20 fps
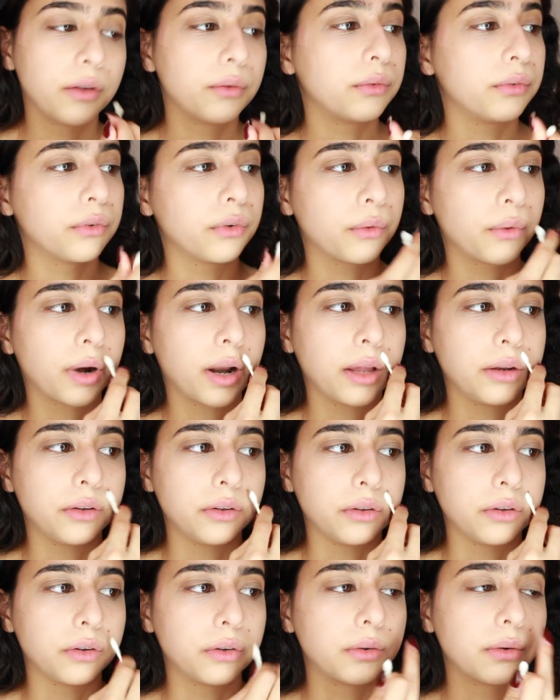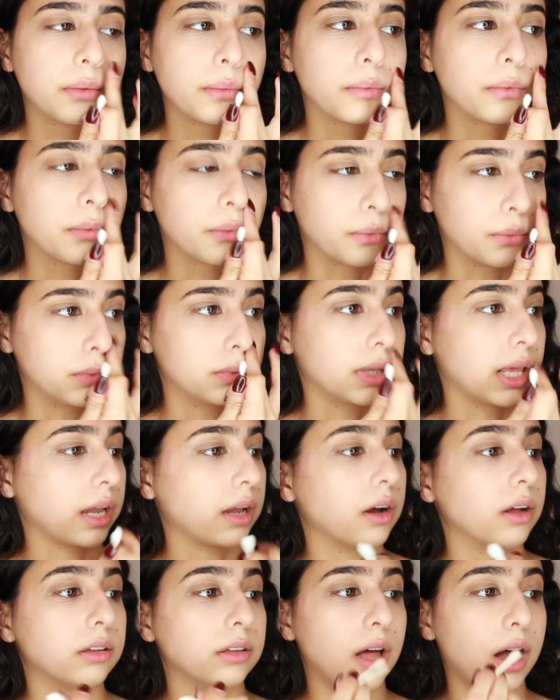even when I do
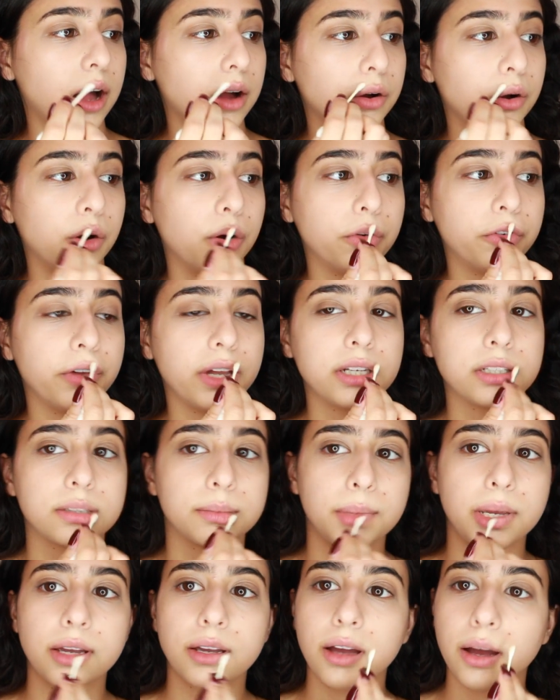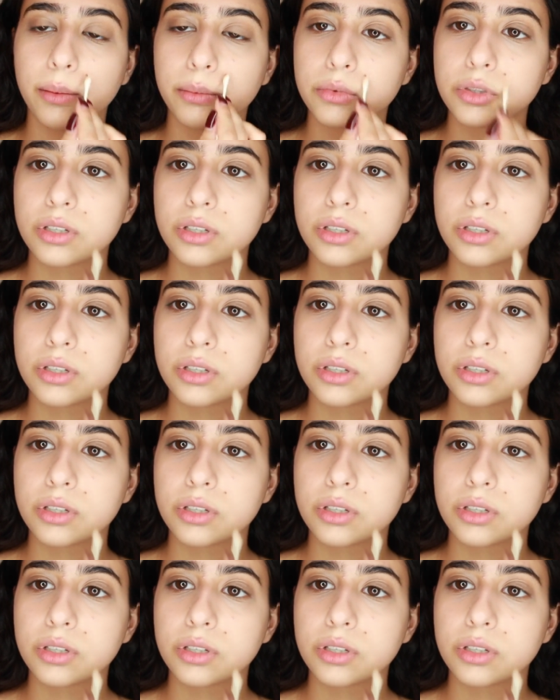like a lot whole face of makeup,